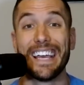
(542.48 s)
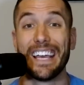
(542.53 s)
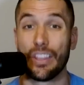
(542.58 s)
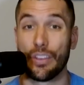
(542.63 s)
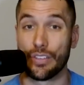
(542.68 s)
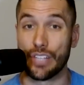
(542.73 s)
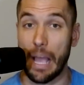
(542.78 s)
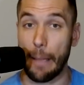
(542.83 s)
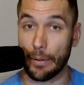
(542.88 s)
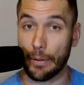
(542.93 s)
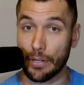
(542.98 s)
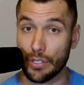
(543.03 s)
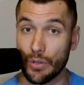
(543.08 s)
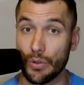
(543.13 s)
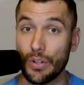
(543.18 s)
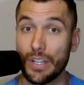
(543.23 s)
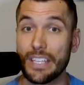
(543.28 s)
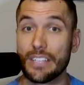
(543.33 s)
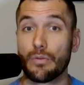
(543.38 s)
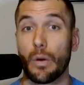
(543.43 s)
those
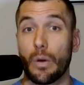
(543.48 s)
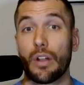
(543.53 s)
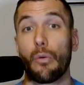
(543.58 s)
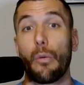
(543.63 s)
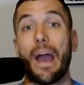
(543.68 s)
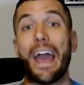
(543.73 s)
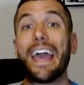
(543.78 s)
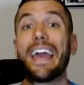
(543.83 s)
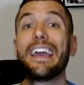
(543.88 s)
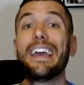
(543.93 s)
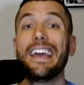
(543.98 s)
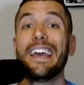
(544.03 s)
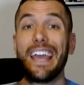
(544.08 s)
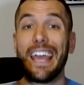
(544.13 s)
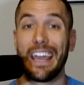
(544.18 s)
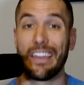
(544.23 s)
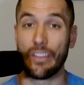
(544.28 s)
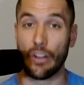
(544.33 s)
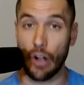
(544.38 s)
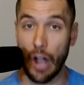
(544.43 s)
opportunities went away,
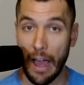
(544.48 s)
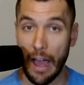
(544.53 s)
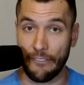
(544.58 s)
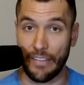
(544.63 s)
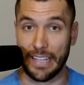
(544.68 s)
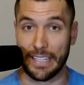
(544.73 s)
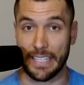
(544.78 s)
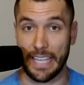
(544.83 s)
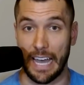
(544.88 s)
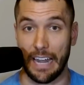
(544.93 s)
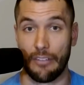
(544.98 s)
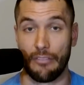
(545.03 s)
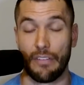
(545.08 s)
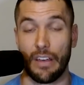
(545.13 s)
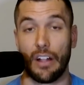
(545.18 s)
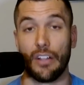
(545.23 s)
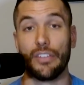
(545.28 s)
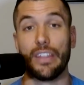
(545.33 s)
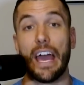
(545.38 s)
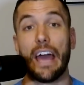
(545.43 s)
and their offense kind of
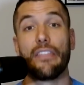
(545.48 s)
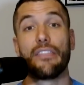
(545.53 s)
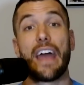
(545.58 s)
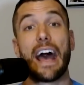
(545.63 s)
fell dead.